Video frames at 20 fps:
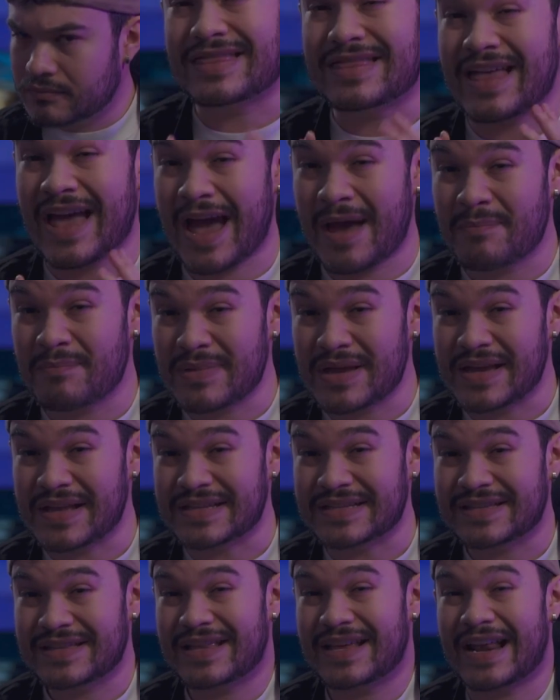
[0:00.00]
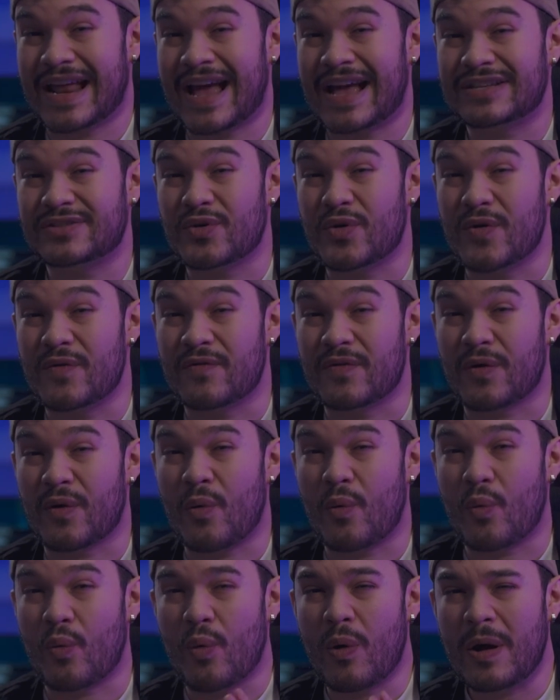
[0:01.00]
That means that it has over
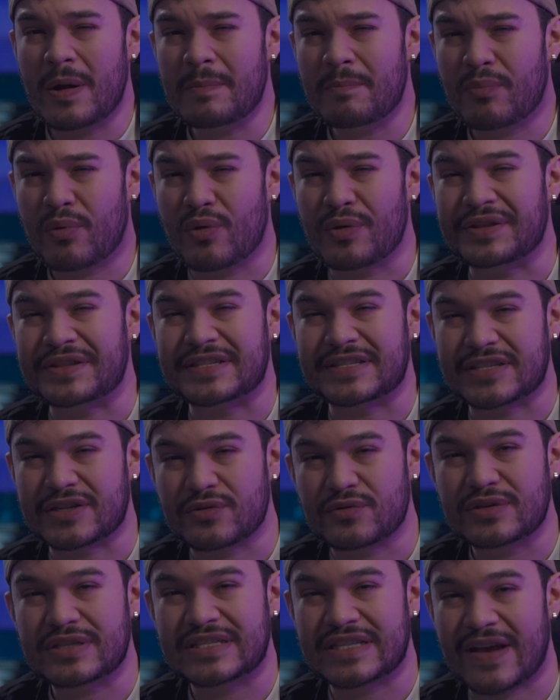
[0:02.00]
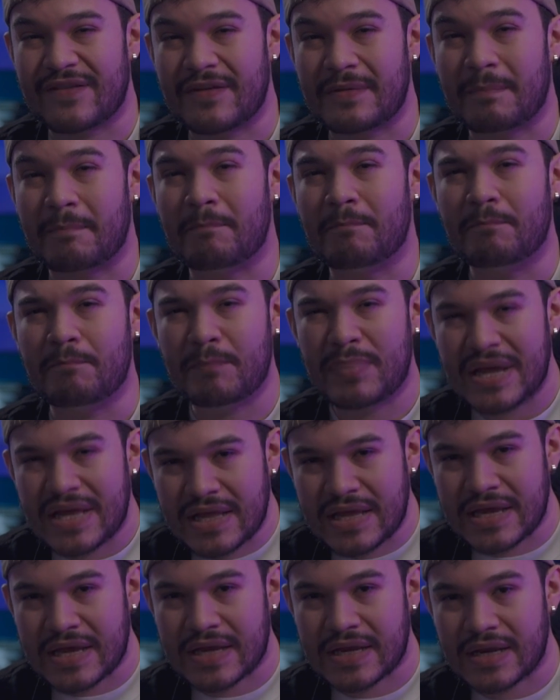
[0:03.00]
1.07
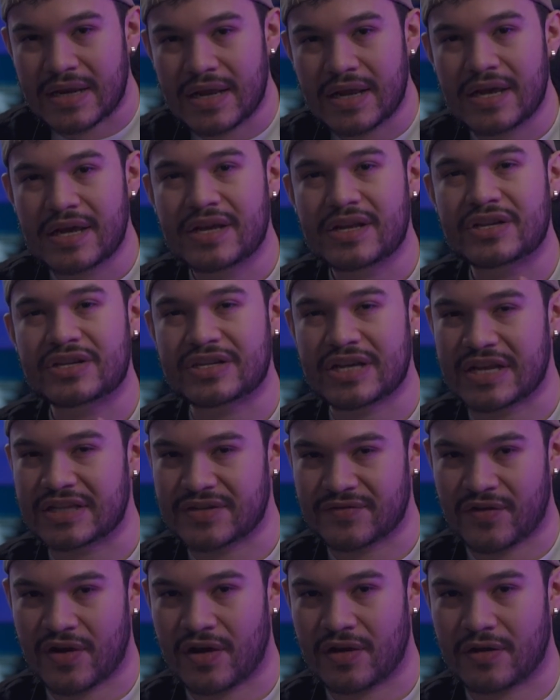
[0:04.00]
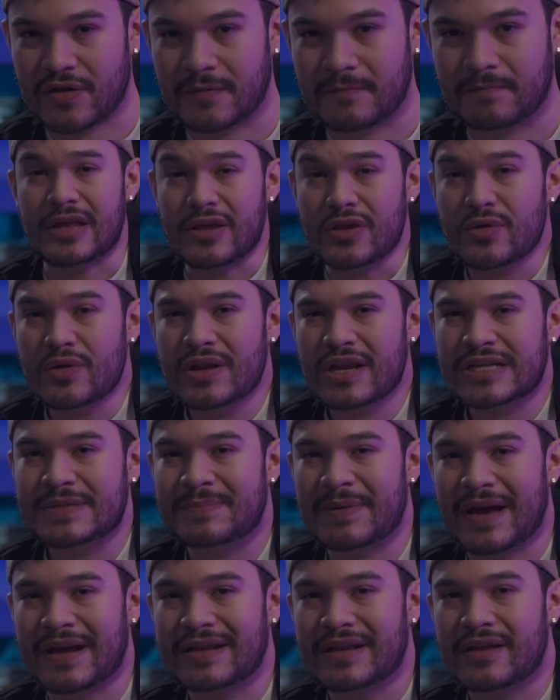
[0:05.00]
billion shades of color, and you can
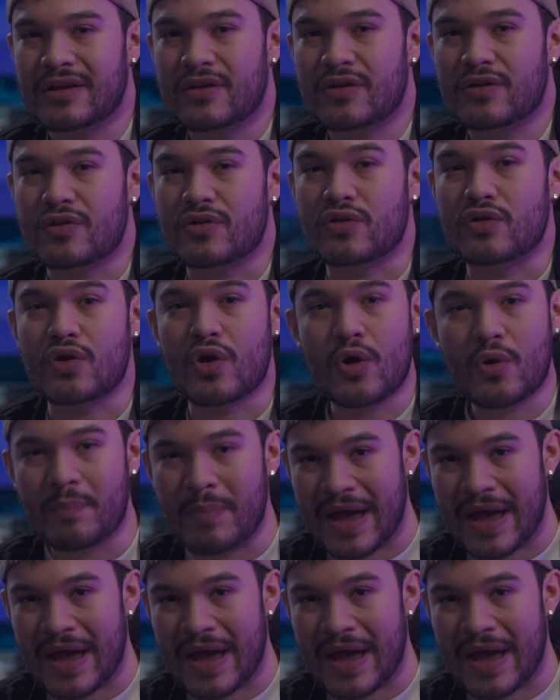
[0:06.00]
expect no